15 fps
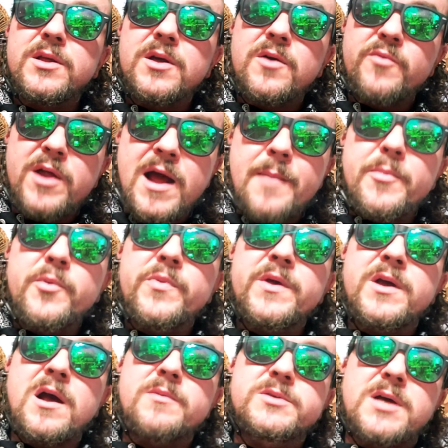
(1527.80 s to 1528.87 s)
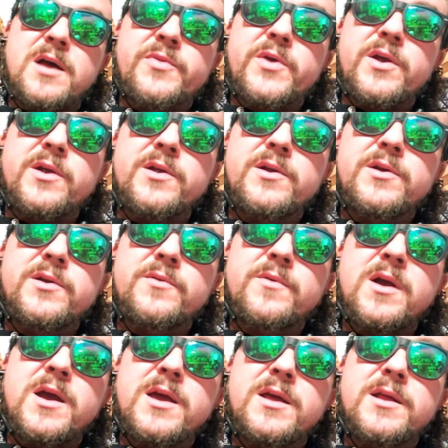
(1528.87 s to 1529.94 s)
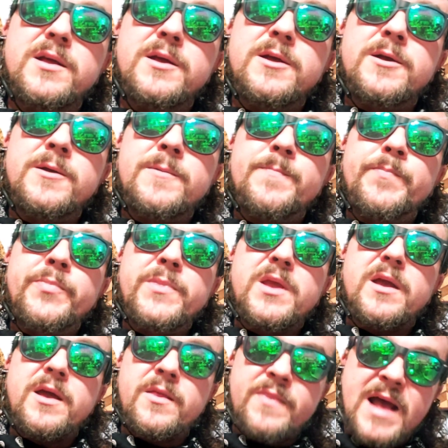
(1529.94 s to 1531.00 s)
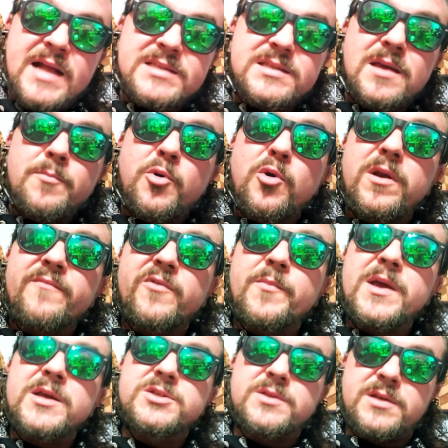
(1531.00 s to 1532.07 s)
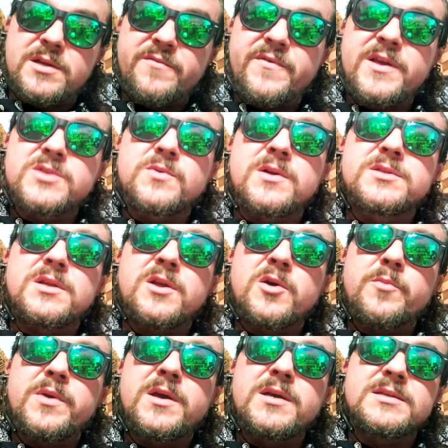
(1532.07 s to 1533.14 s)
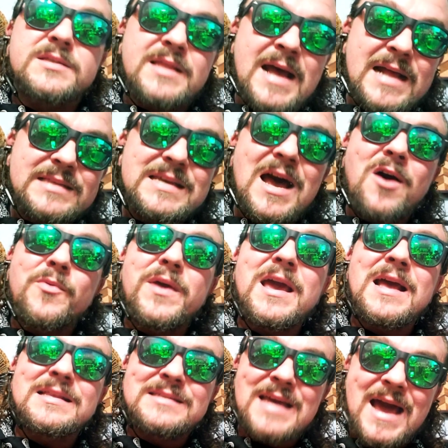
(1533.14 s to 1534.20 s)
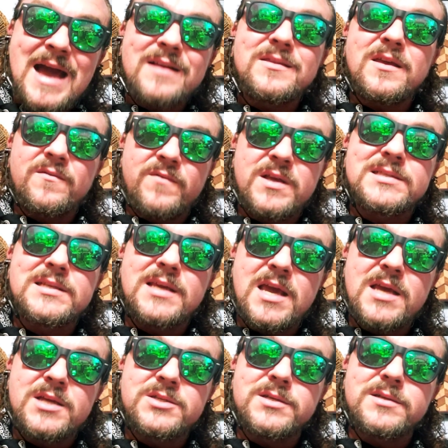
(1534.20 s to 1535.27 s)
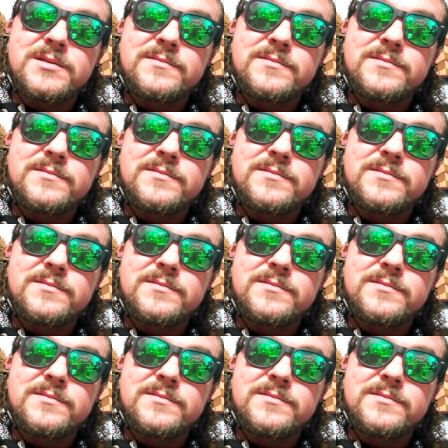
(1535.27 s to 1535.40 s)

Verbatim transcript: of what happened when the cops got there, right? And that's the important information the defense wants to know because that's how they attack the investigation.